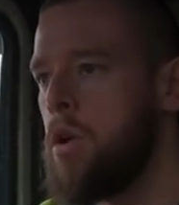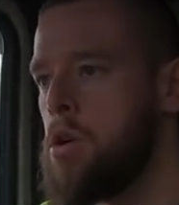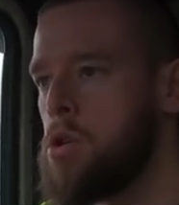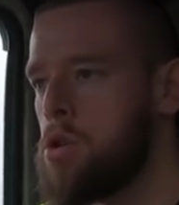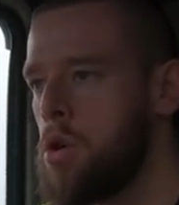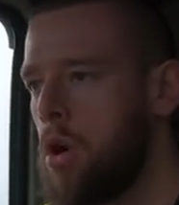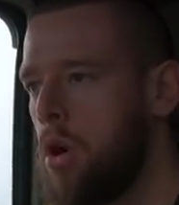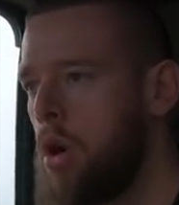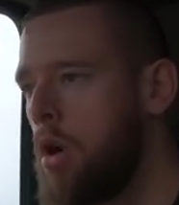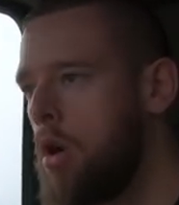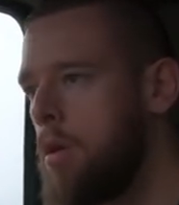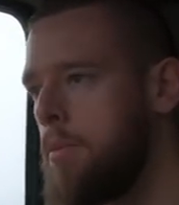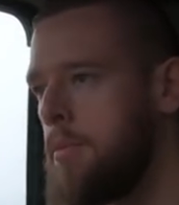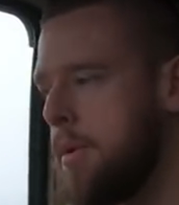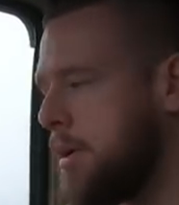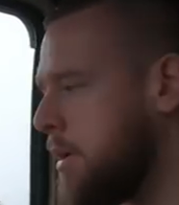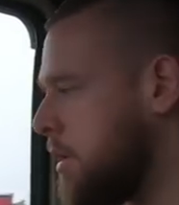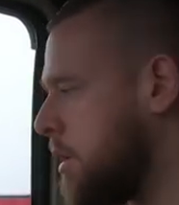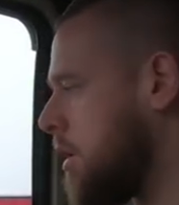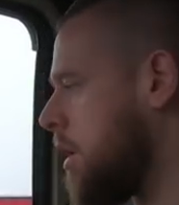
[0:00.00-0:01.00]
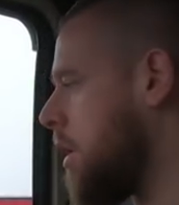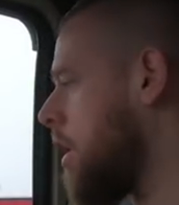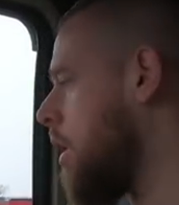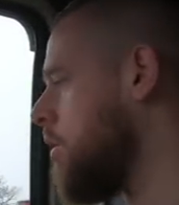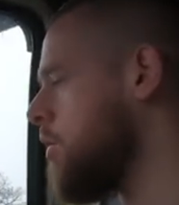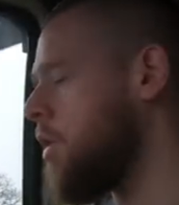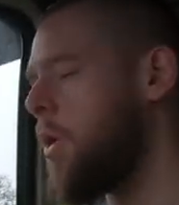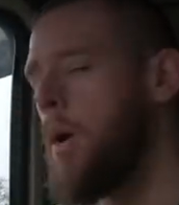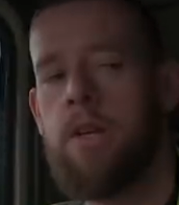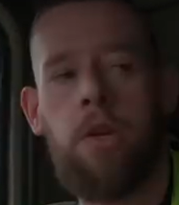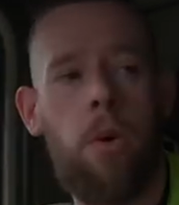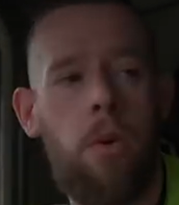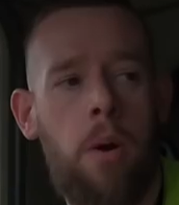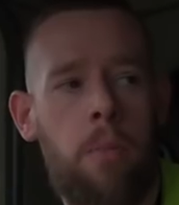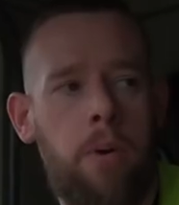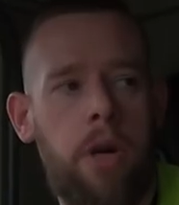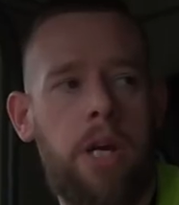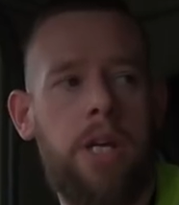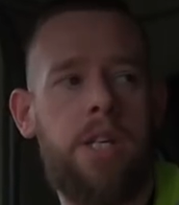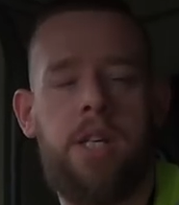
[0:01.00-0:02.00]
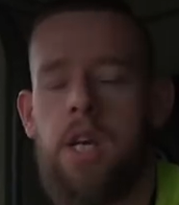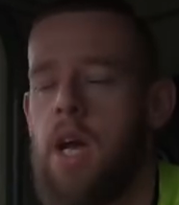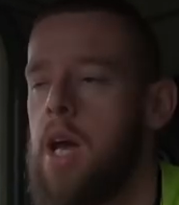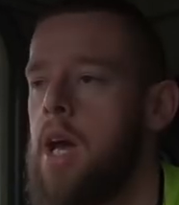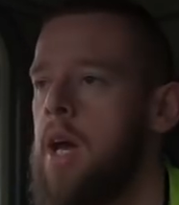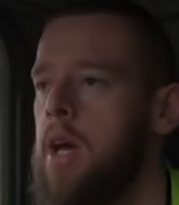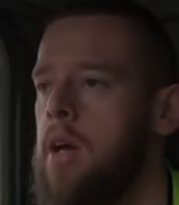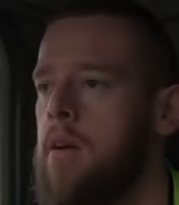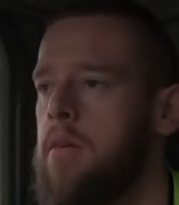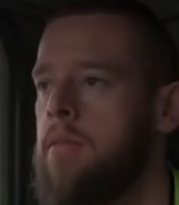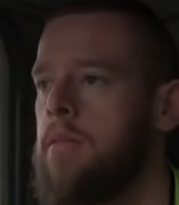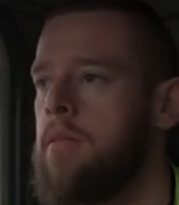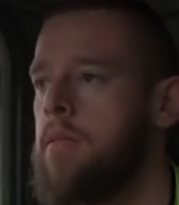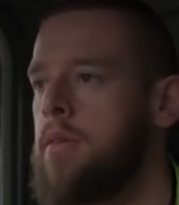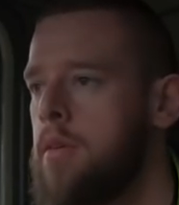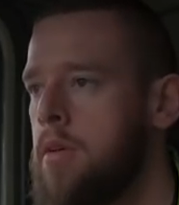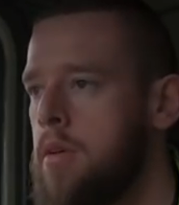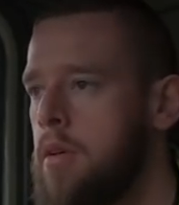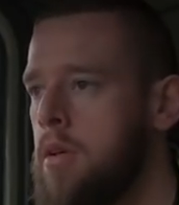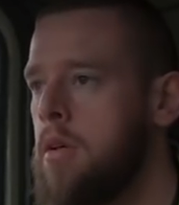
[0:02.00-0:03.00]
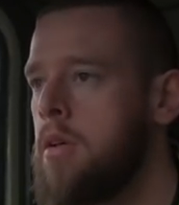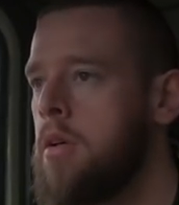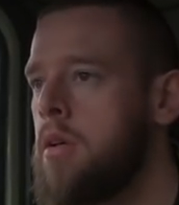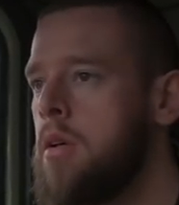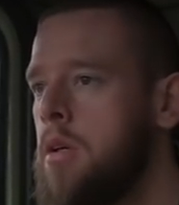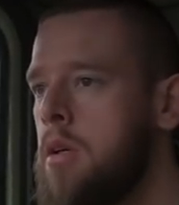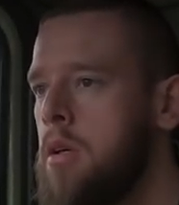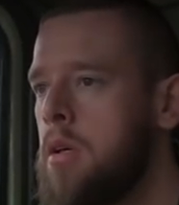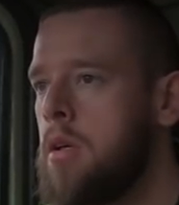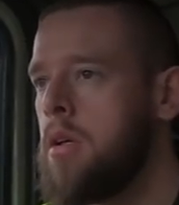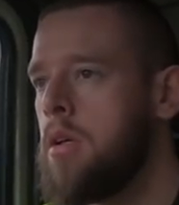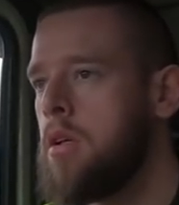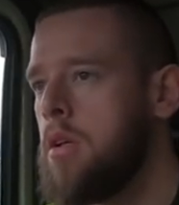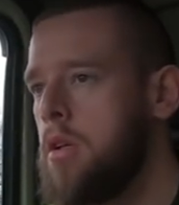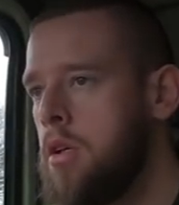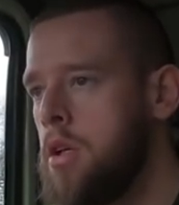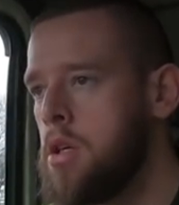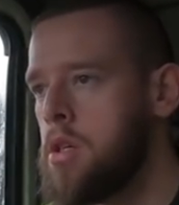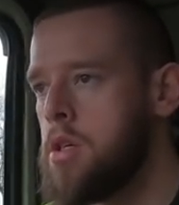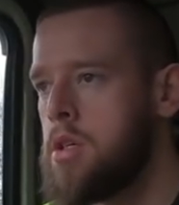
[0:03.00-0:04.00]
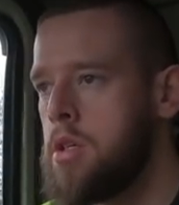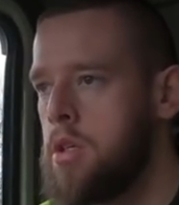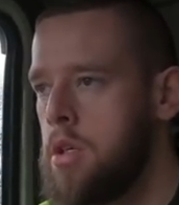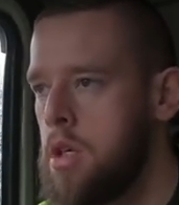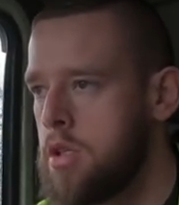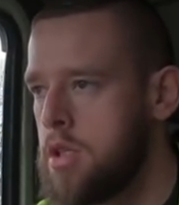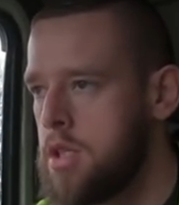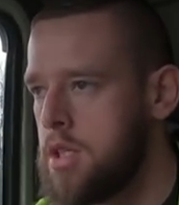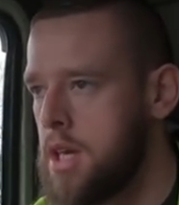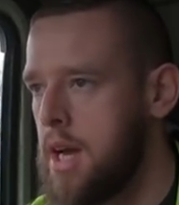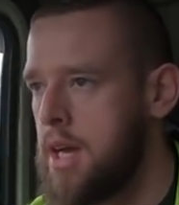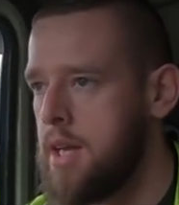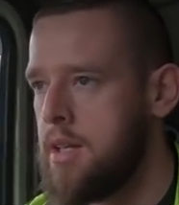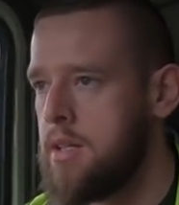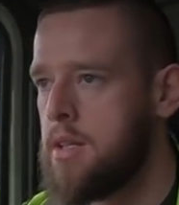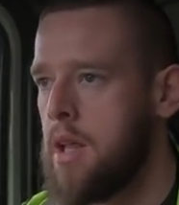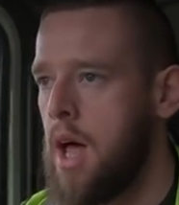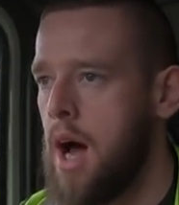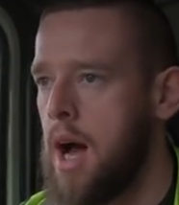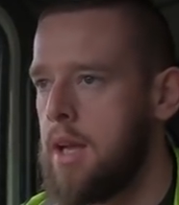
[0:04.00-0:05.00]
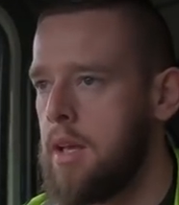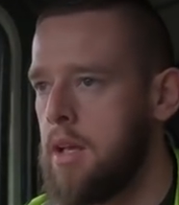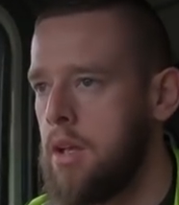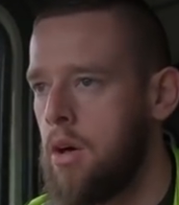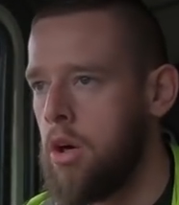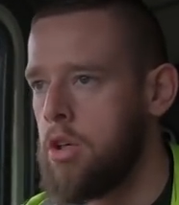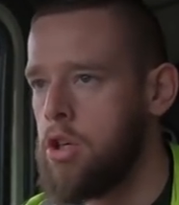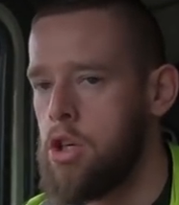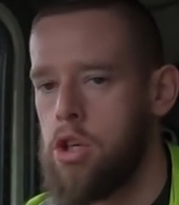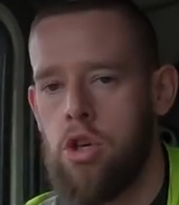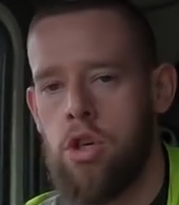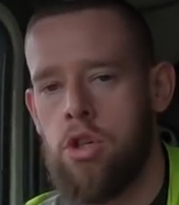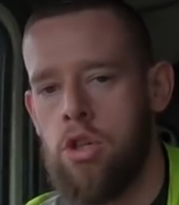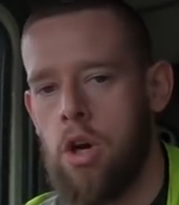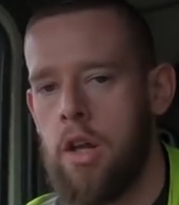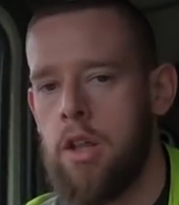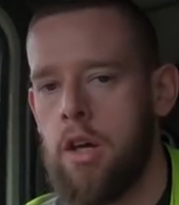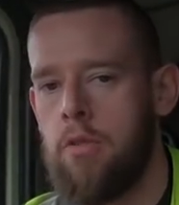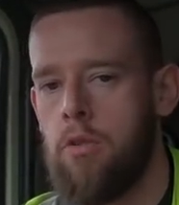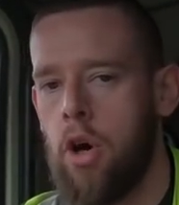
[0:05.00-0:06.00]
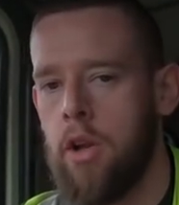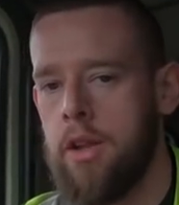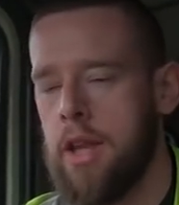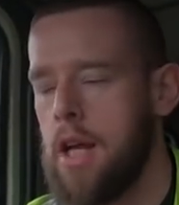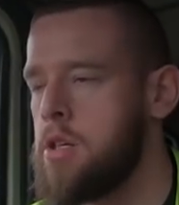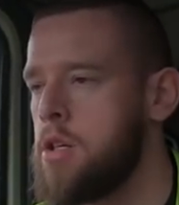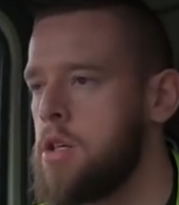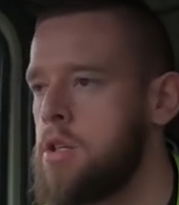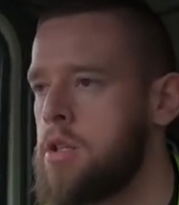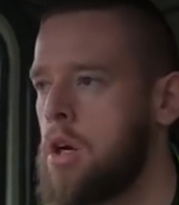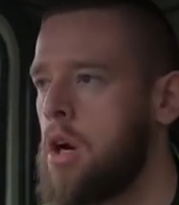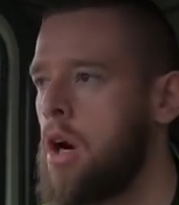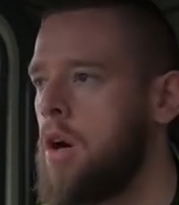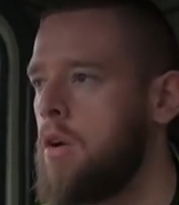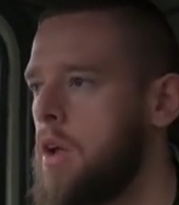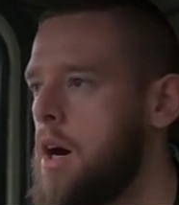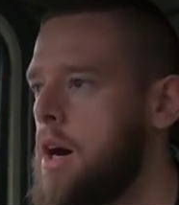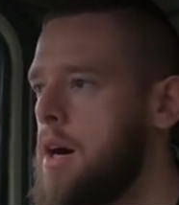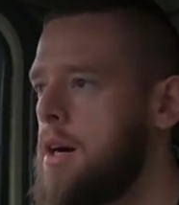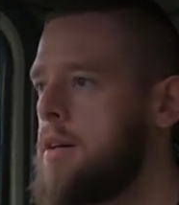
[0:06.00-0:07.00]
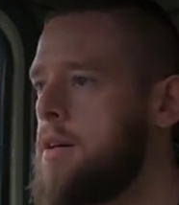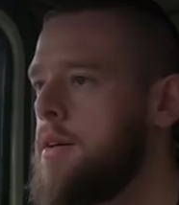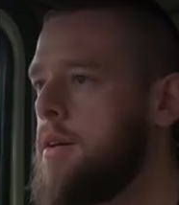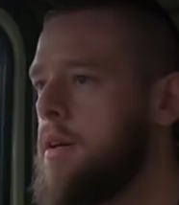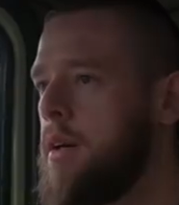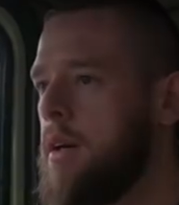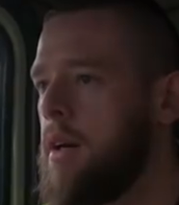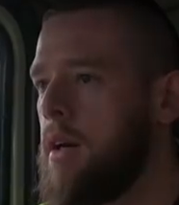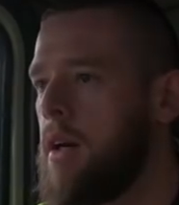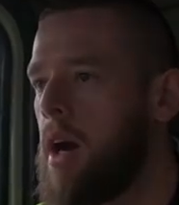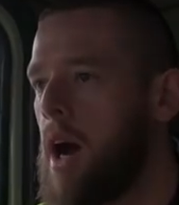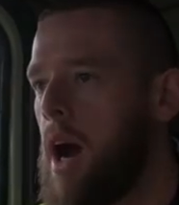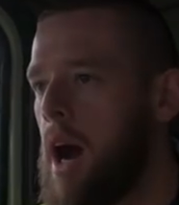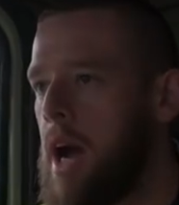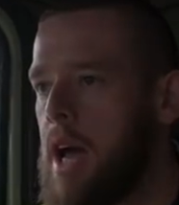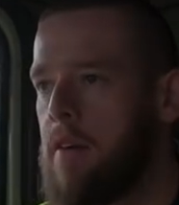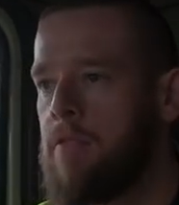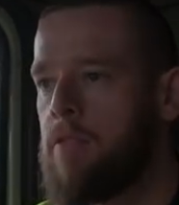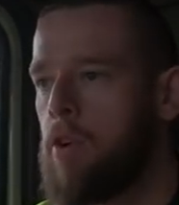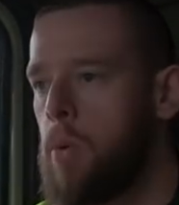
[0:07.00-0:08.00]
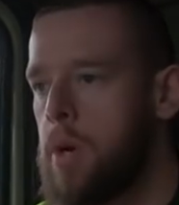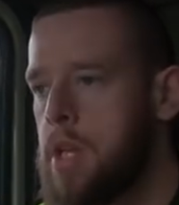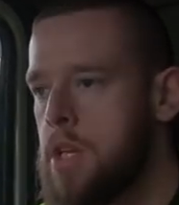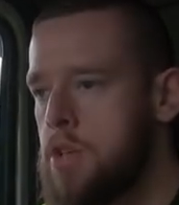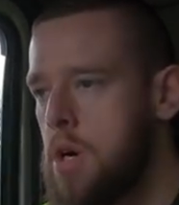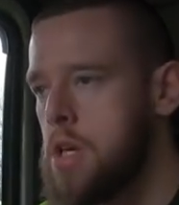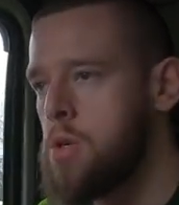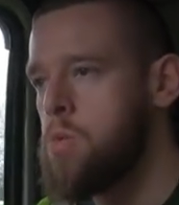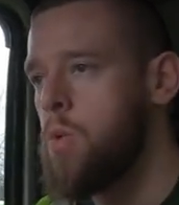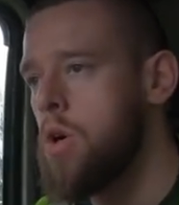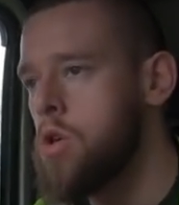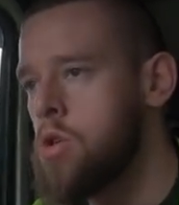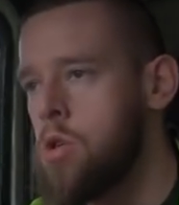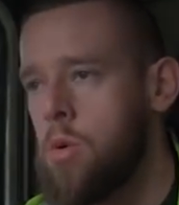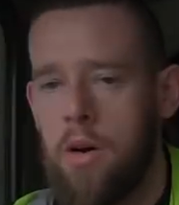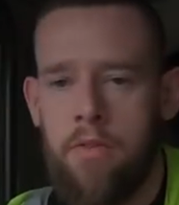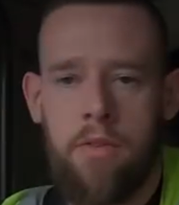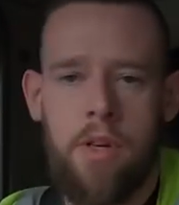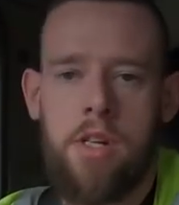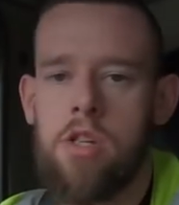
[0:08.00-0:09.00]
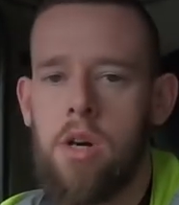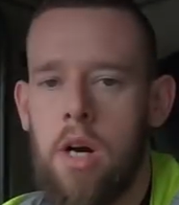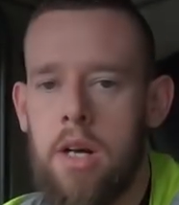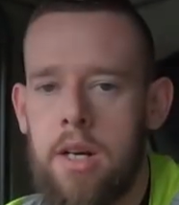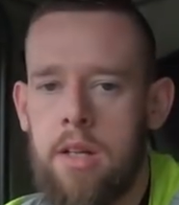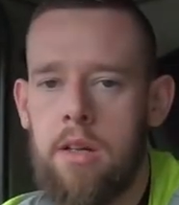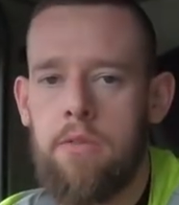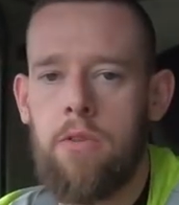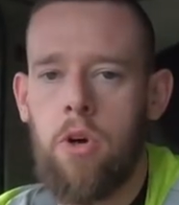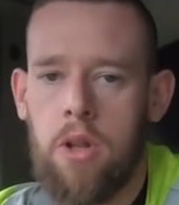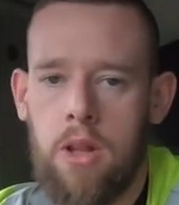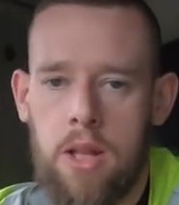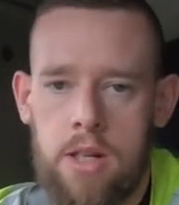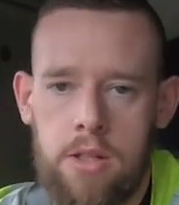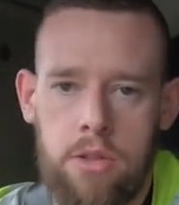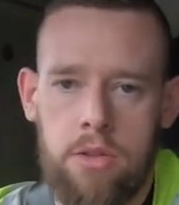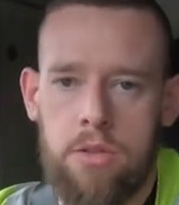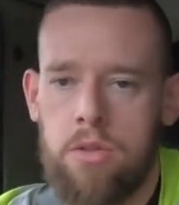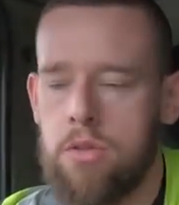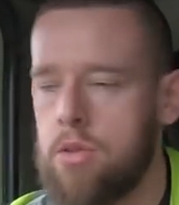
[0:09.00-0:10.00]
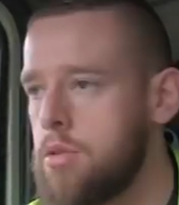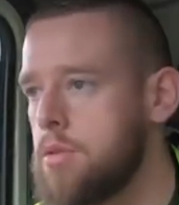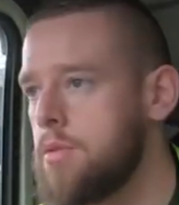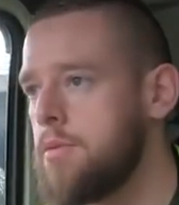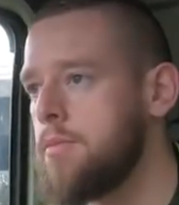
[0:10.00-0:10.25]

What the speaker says: So although I do appreciate you're saying, like, oh, you should join the Road Legends and all that, I have no interest whatsoever in joining the Road Legends.